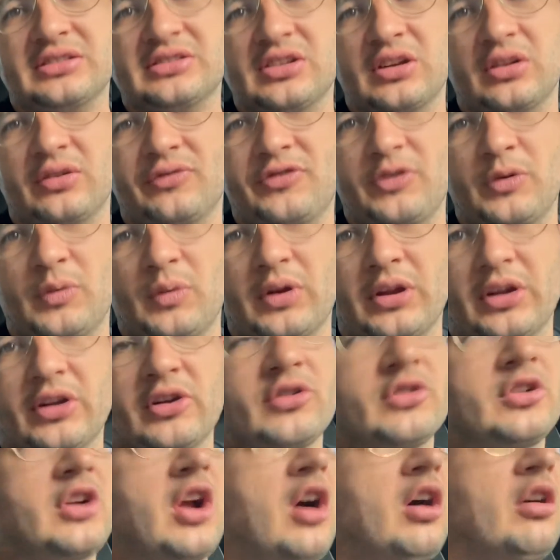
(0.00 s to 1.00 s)
so if you want to
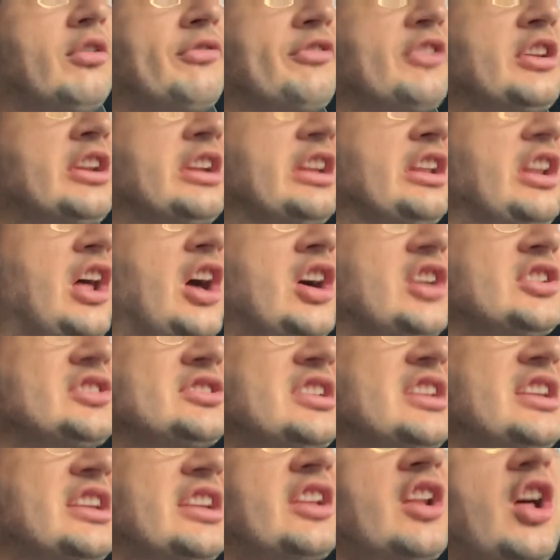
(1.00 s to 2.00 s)
go golfing and
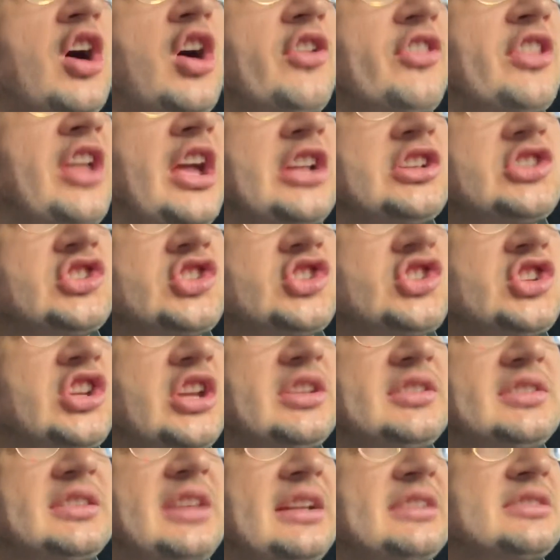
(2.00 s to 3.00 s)
hunting and all that
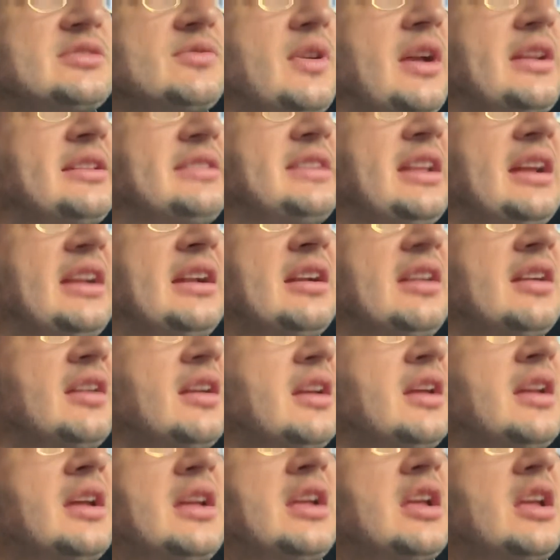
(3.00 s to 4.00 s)
shit, that's right there.
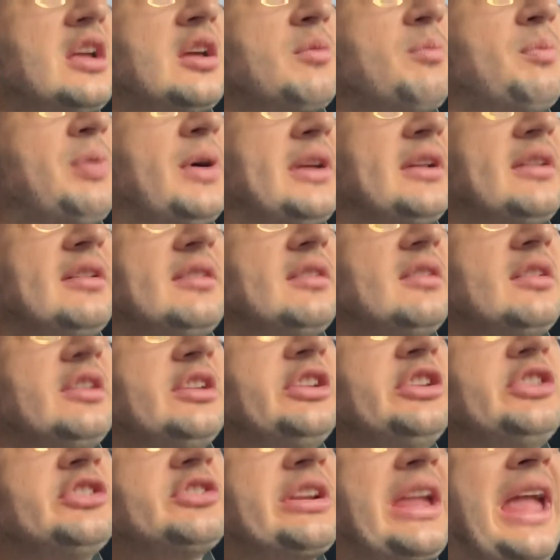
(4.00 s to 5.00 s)
But
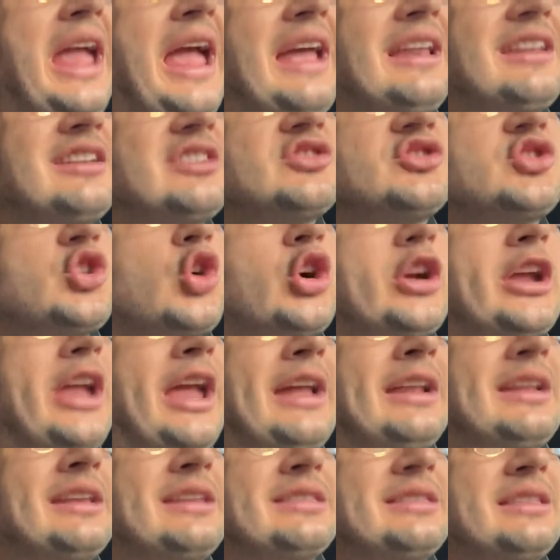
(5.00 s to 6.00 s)
you can enjoy
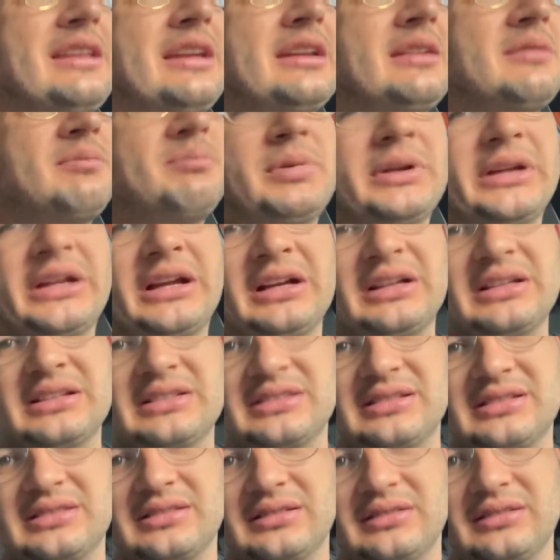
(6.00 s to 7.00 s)
anything
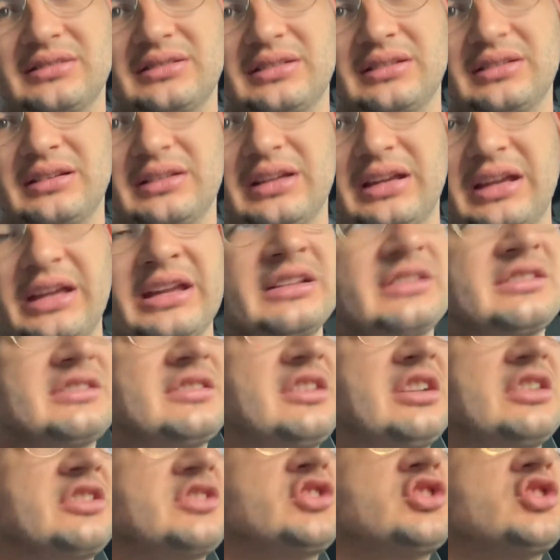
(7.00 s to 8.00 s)
because
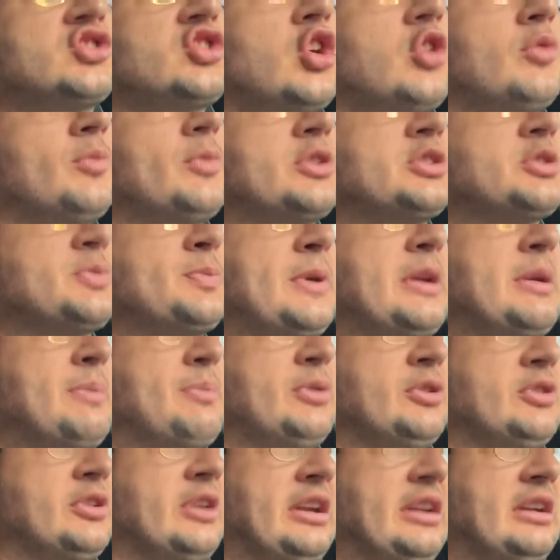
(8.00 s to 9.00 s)
it there's so much
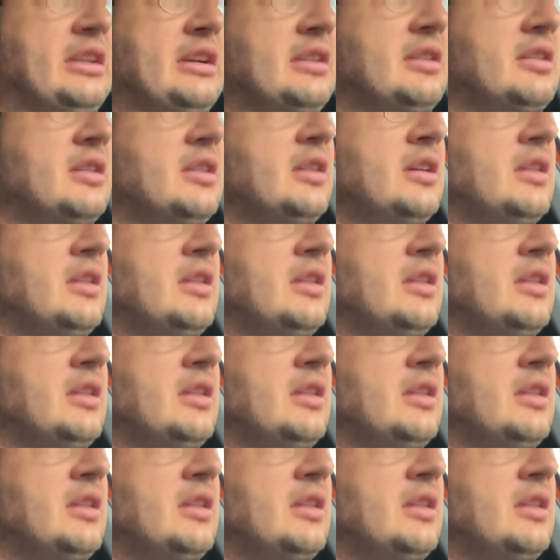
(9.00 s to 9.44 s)
people here.